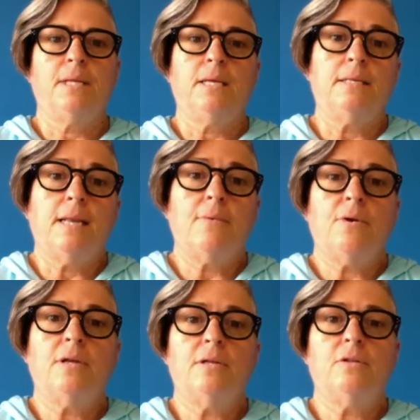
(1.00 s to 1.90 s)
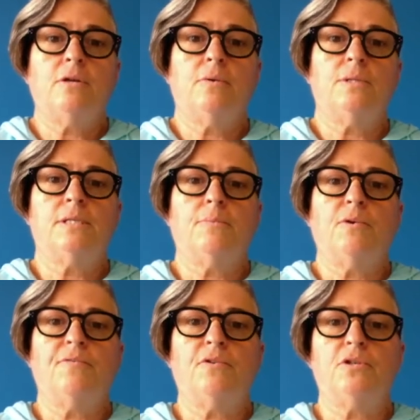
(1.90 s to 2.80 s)
Today we're going to look at what some
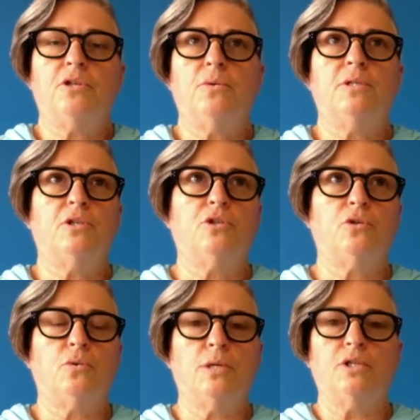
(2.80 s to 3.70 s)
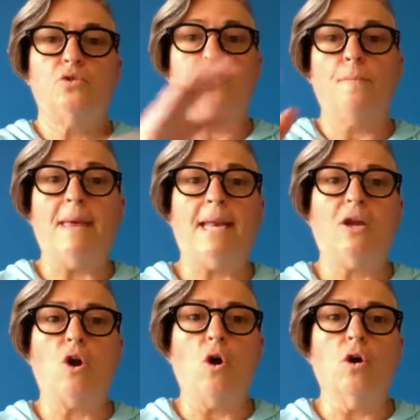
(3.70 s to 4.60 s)
refer to as a story's
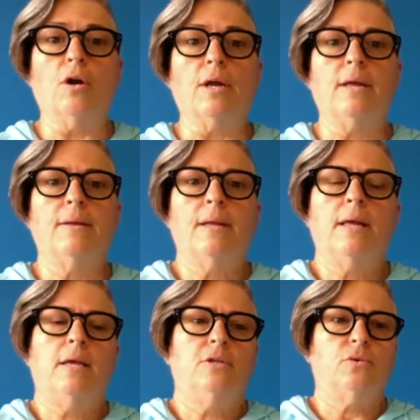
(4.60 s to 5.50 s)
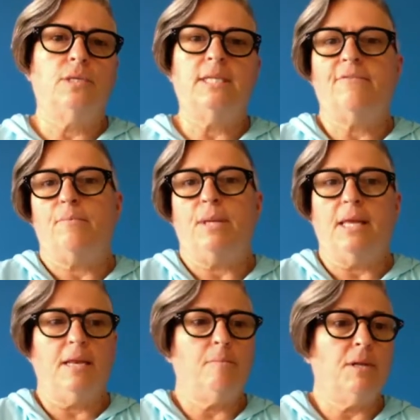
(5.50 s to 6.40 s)
dramatic arc. Stories have a
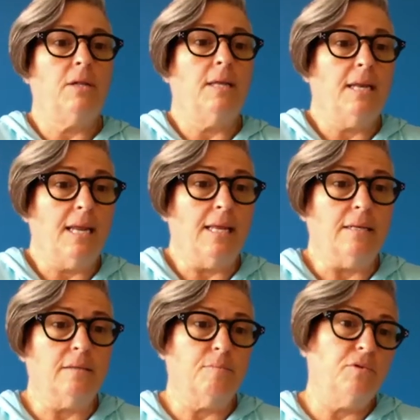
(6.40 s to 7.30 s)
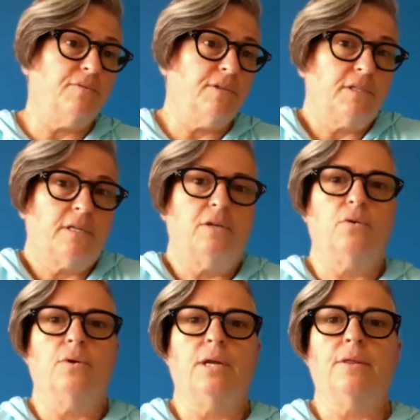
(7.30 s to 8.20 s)
beginning, middle, and end. Most of us can
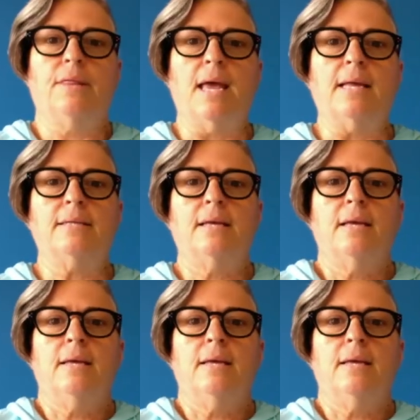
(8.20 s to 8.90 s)
agree on that.